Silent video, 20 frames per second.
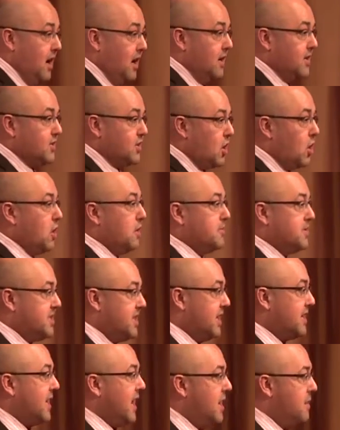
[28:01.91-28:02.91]
on terms
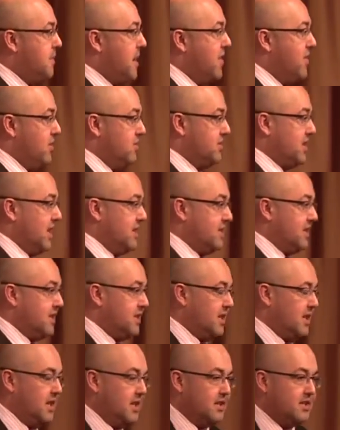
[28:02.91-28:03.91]
dictated by those
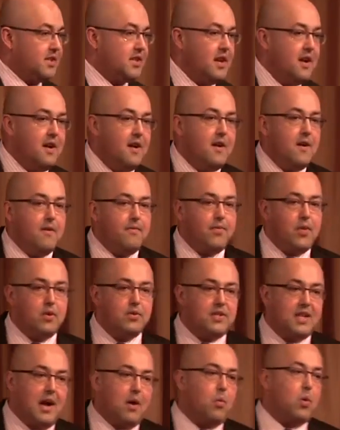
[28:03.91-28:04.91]
entities.
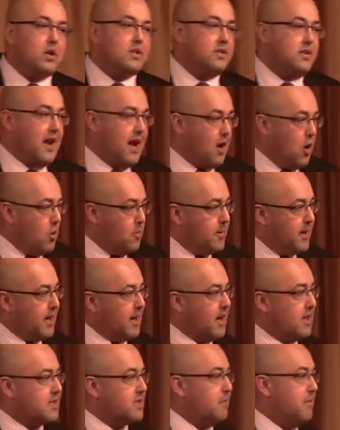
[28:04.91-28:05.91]
Those networks are not open
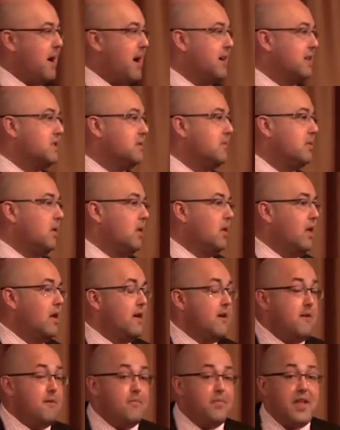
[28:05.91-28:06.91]
and customizable.
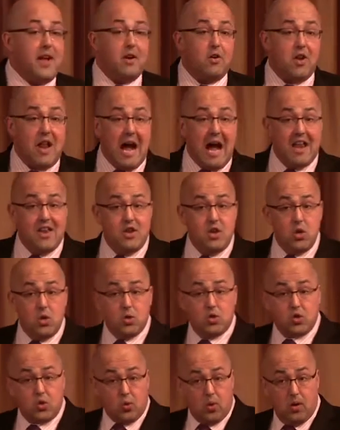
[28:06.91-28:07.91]
They are not
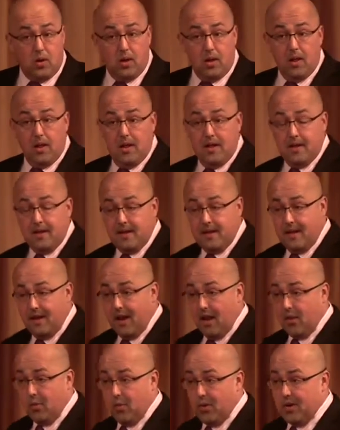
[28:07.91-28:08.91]
neutral.
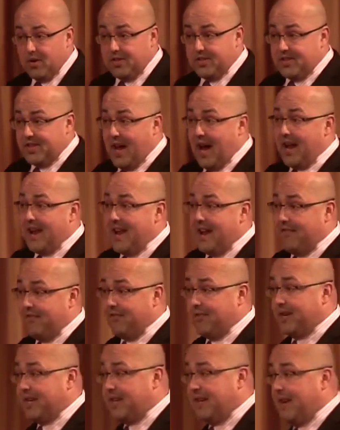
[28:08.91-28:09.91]
In other words, not
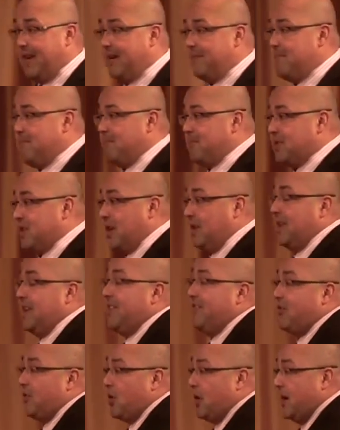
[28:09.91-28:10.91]
every
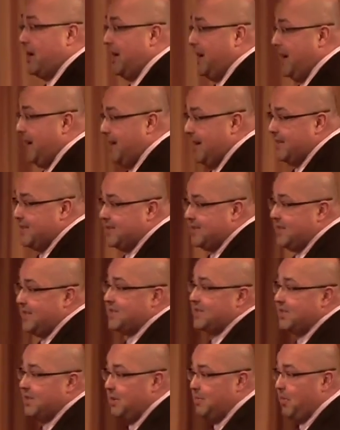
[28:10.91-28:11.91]
delivery
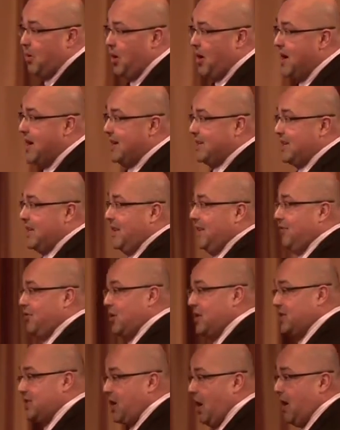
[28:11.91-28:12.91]
system or
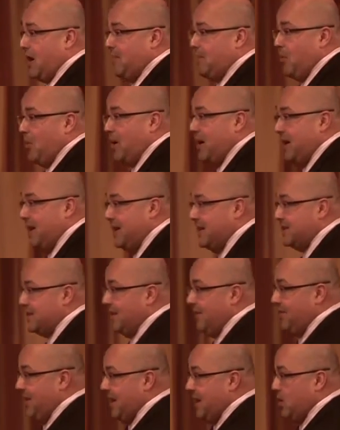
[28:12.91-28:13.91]
delivery starting point is
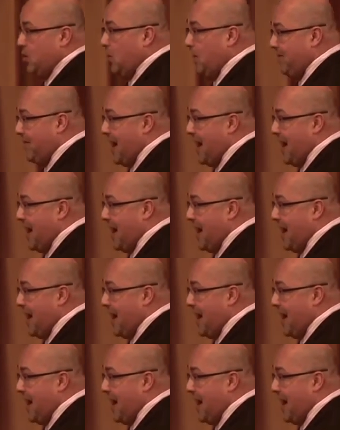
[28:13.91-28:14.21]
of equal